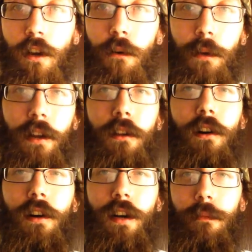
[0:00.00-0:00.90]
Copenhagen
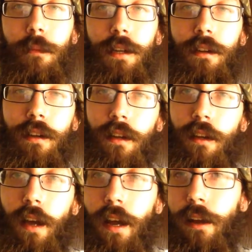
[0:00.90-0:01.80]
Long Cut Mint
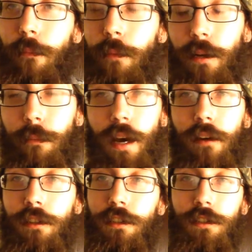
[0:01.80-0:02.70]
and Mint
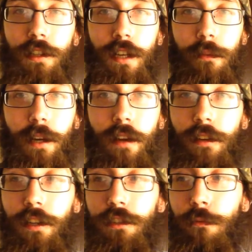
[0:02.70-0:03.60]
Pouches are coming
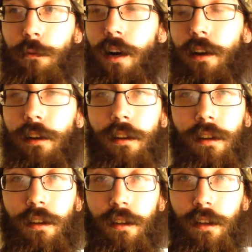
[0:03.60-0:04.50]
out nationwide
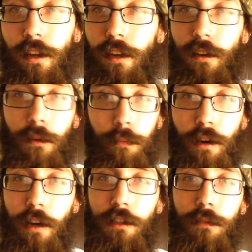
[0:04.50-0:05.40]
in
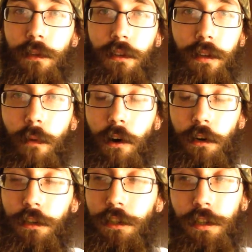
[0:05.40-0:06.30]
approximately
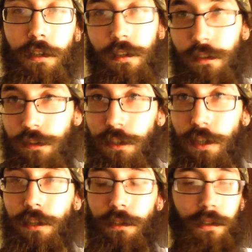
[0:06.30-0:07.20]
March.
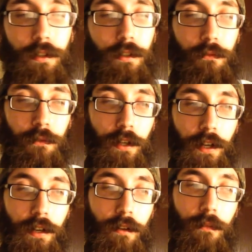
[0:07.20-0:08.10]
So we'll
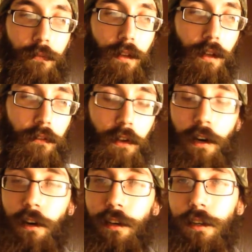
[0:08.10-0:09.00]
get, even though
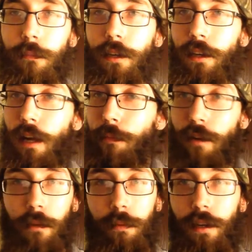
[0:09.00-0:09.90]
I did Mint, I'll
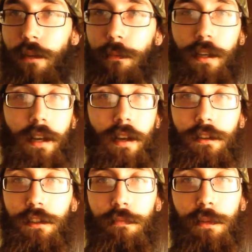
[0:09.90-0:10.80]
probably pick up a
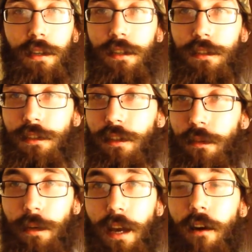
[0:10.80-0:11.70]
can just because it's going
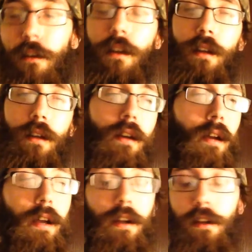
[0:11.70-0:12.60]
to be out.
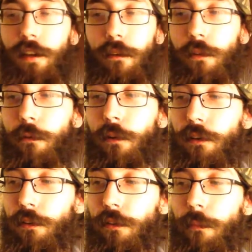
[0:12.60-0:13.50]
And I definitely
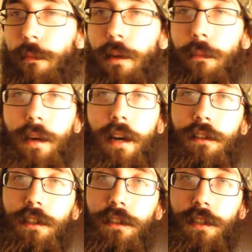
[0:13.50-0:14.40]
want to do the Mint
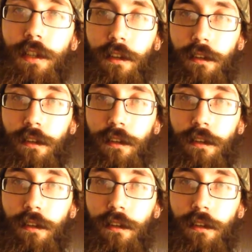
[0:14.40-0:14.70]
Pouches.